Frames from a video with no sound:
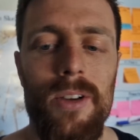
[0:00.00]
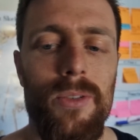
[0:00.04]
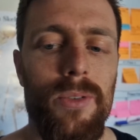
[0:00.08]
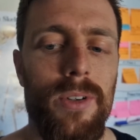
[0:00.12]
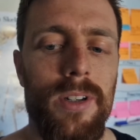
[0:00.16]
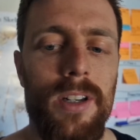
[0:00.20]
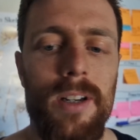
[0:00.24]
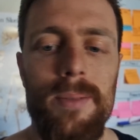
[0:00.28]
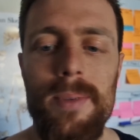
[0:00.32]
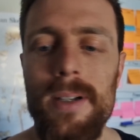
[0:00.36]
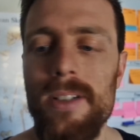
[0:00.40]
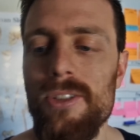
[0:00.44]

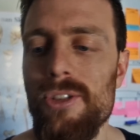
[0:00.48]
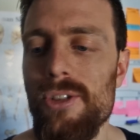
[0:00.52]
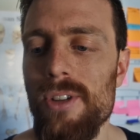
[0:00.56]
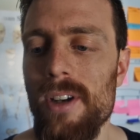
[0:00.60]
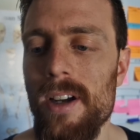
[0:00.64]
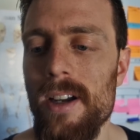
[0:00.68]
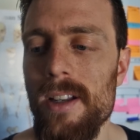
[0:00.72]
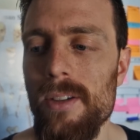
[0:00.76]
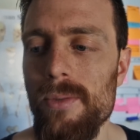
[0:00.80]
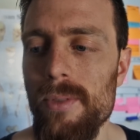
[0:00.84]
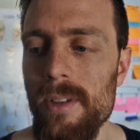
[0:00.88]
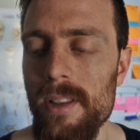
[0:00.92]
when I'm
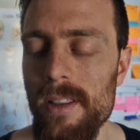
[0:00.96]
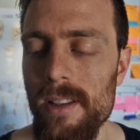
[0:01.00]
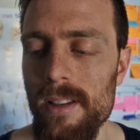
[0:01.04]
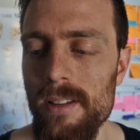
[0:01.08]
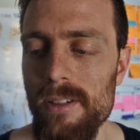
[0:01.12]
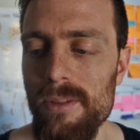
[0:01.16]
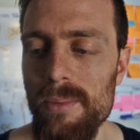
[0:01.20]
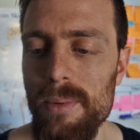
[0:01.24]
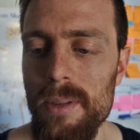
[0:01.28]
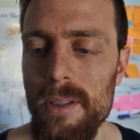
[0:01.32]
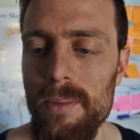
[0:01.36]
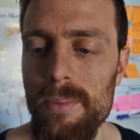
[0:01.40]
outside with
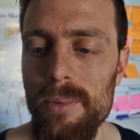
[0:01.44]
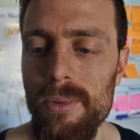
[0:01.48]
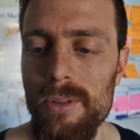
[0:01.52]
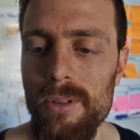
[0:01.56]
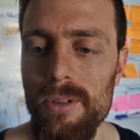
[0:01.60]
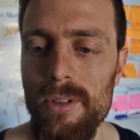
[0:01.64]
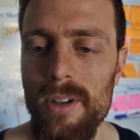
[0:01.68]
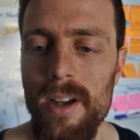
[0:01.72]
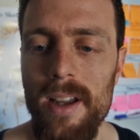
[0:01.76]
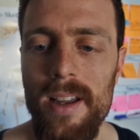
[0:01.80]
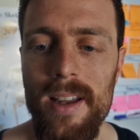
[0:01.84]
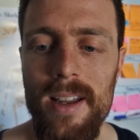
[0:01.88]
other
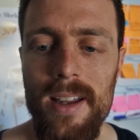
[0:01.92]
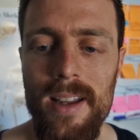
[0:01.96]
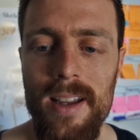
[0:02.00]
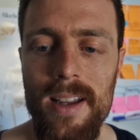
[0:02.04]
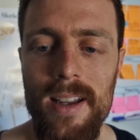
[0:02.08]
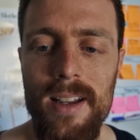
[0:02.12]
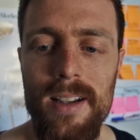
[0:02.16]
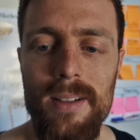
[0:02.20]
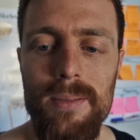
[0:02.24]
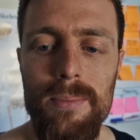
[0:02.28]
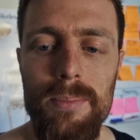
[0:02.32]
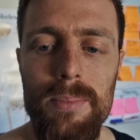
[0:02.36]
people,
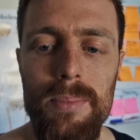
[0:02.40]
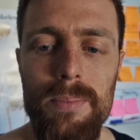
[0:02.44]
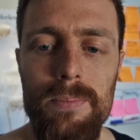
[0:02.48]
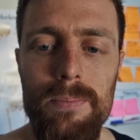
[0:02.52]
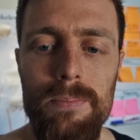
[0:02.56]
and